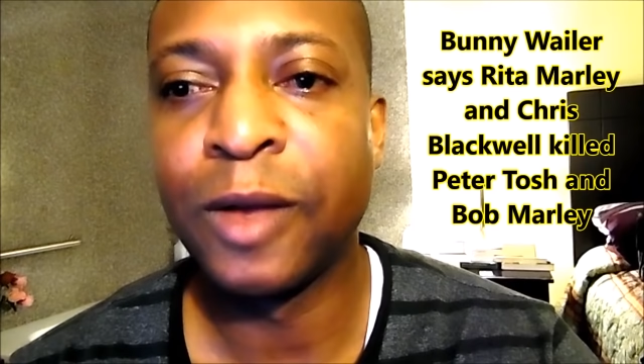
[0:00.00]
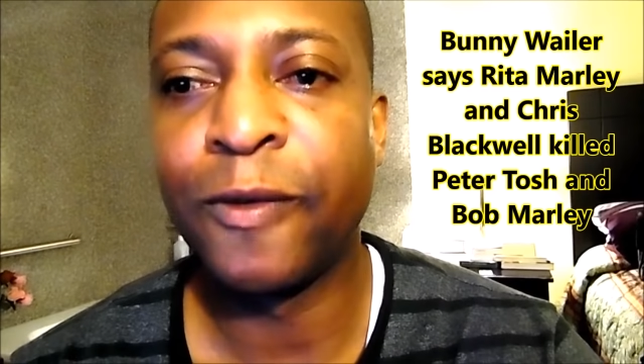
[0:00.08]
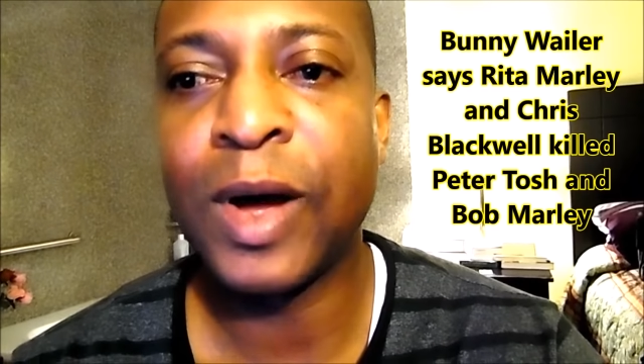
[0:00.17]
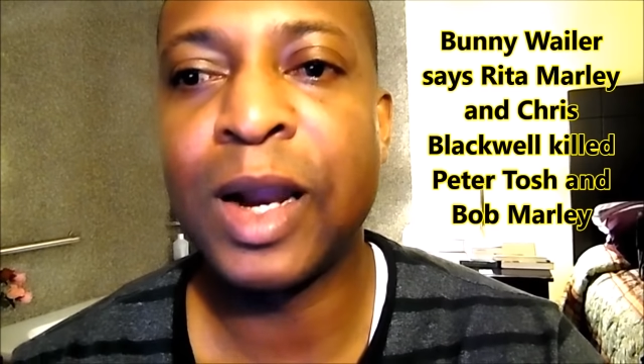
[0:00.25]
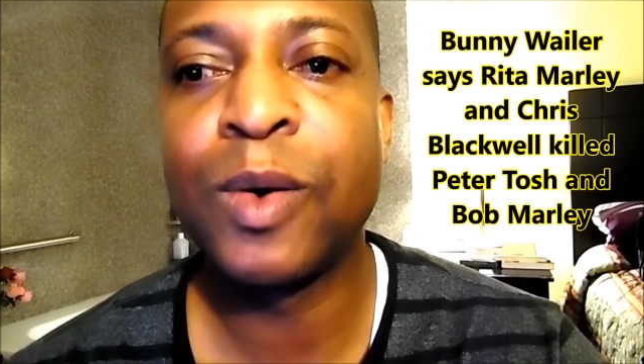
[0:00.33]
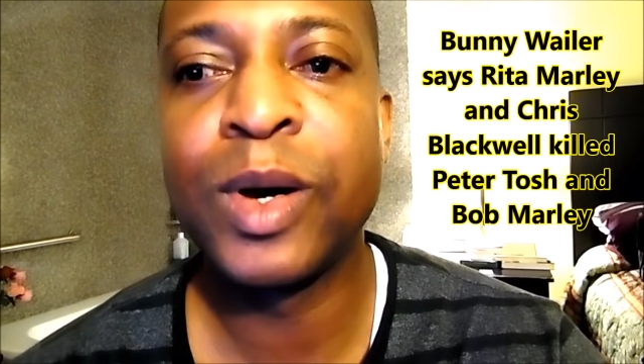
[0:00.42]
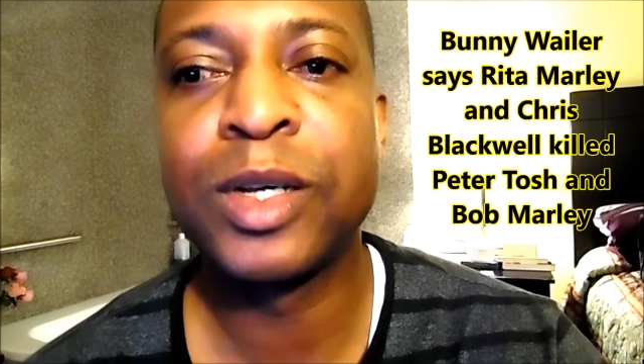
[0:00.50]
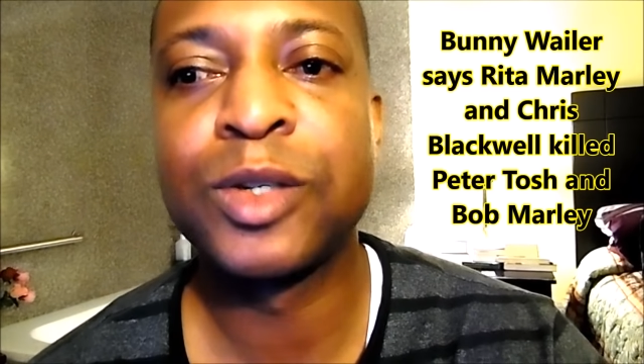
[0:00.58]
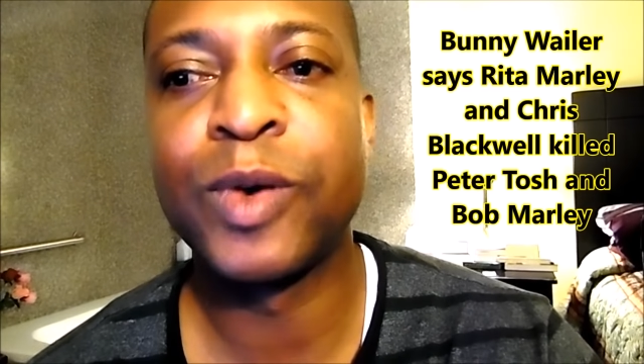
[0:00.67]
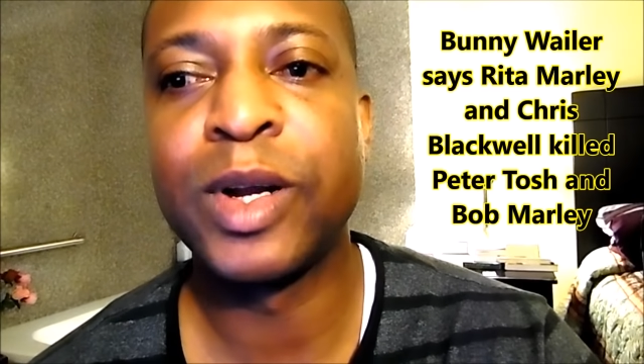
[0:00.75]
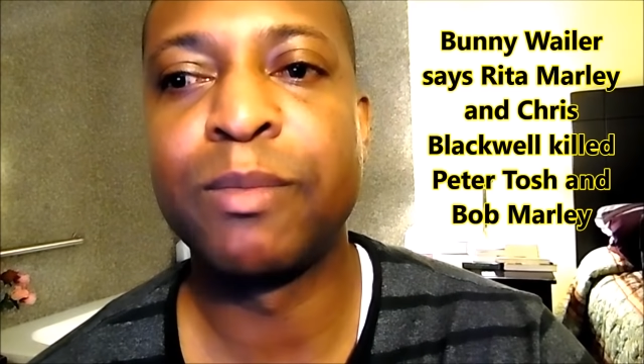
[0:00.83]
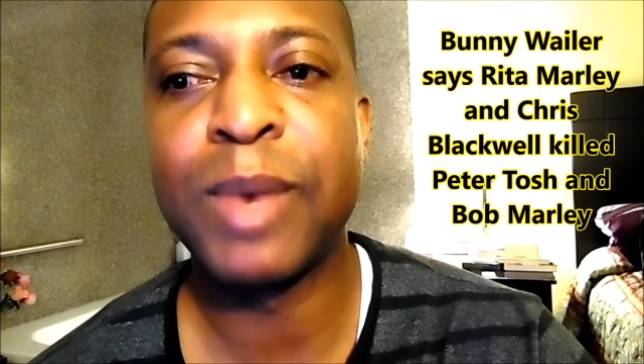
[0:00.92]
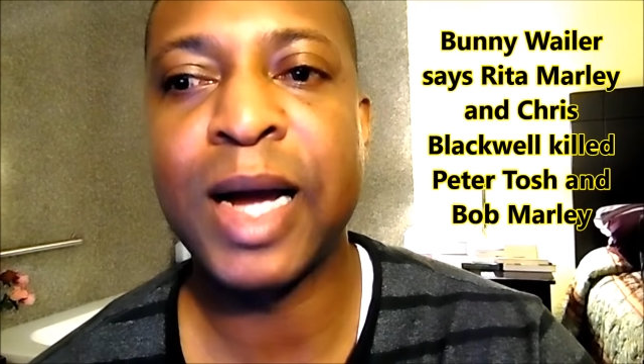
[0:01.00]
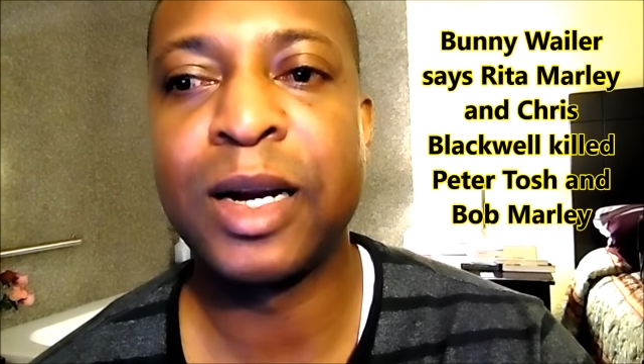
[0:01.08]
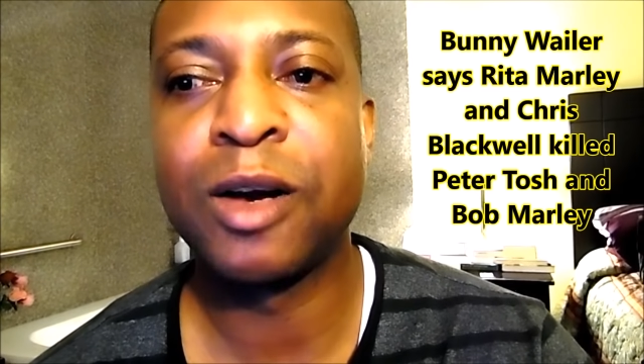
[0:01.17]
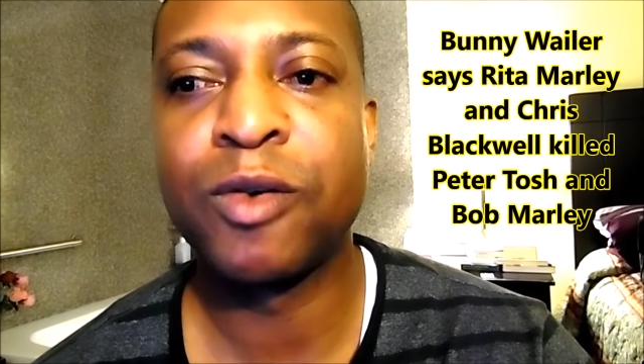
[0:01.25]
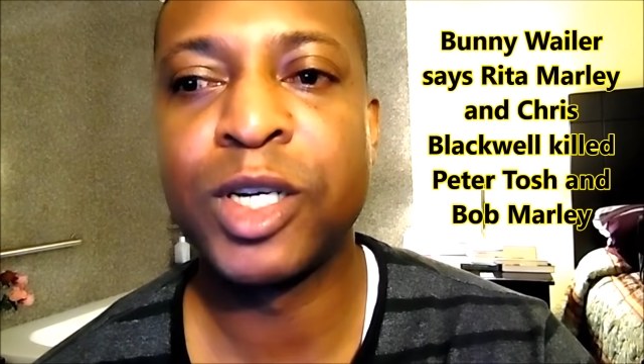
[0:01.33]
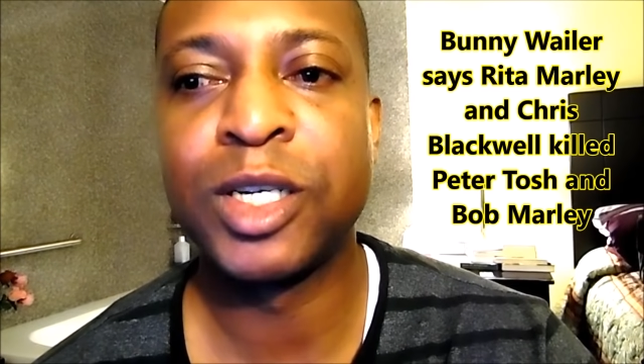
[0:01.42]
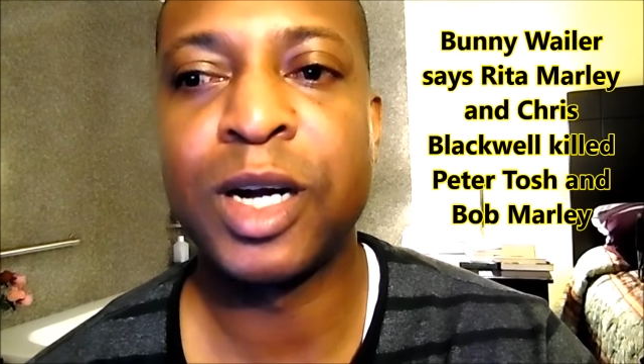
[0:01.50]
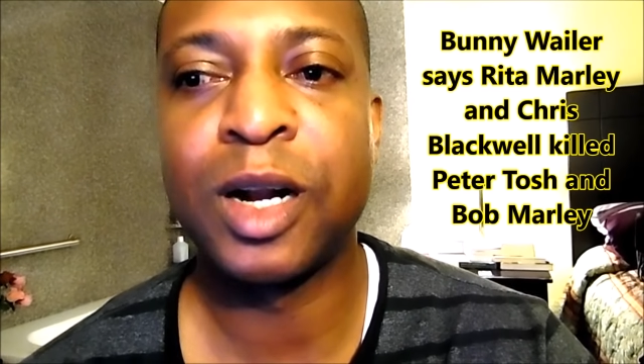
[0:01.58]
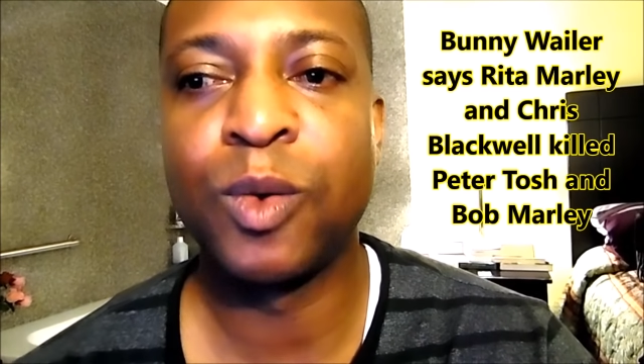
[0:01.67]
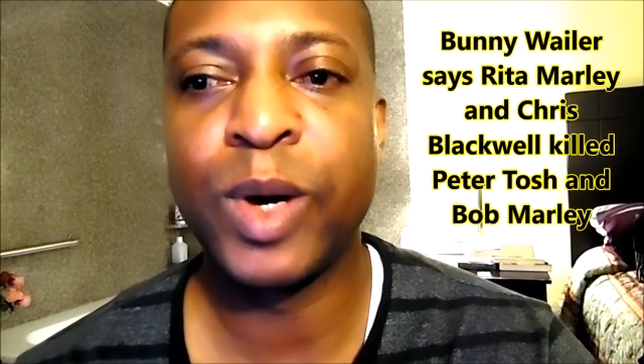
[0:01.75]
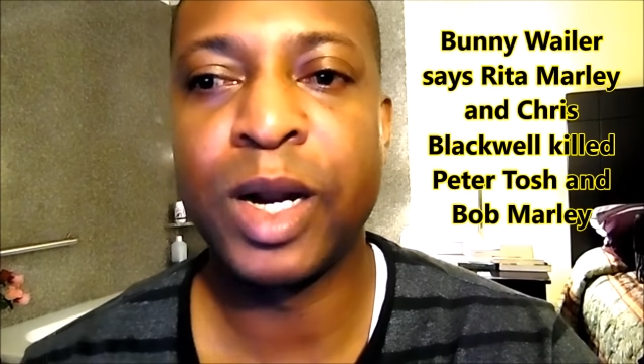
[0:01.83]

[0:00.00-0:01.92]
The following is written by the original